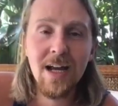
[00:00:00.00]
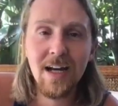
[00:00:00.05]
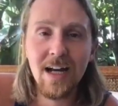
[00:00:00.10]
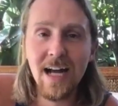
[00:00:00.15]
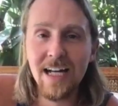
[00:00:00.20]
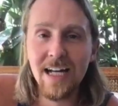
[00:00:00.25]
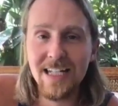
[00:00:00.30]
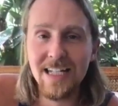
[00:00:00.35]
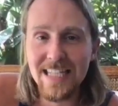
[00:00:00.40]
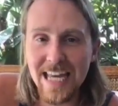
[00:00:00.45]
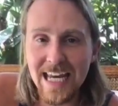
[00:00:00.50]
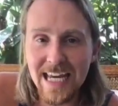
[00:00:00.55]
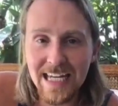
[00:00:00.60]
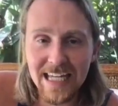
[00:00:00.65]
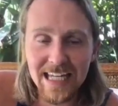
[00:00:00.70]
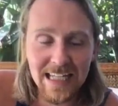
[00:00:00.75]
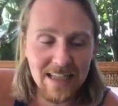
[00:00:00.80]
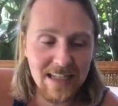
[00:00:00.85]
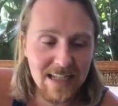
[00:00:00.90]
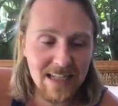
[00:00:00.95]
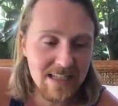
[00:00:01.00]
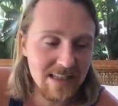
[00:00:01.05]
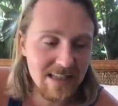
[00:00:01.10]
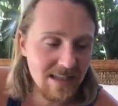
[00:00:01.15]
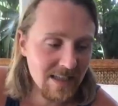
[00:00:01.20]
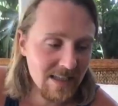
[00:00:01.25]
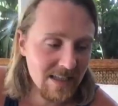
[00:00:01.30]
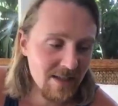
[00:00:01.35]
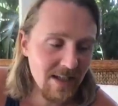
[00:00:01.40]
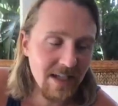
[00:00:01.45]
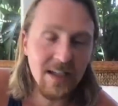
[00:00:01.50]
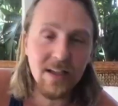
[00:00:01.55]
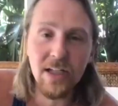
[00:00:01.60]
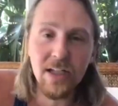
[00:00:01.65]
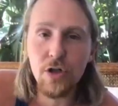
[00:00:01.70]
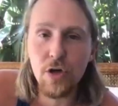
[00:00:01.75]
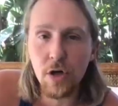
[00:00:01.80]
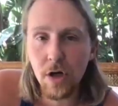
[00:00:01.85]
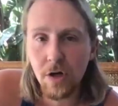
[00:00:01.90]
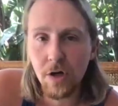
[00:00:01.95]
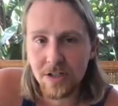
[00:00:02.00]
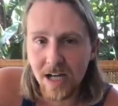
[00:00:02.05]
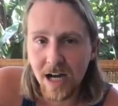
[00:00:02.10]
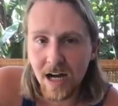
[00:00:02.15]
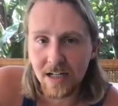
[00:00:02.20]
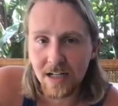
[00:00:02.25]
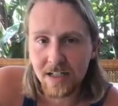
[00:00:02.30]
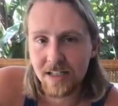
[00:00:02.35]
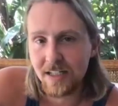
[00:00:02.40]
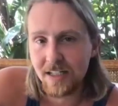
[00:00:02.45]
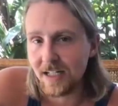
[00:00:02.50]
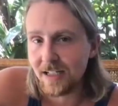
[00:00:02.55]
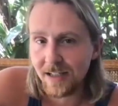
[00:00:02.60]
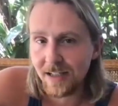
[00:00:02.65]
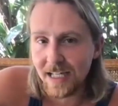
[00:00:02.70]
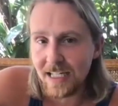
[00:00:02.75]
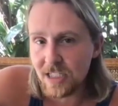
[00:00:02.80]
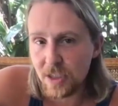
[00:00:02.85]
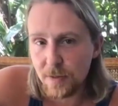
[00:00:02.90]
kind of taking this slightly neurotoxic light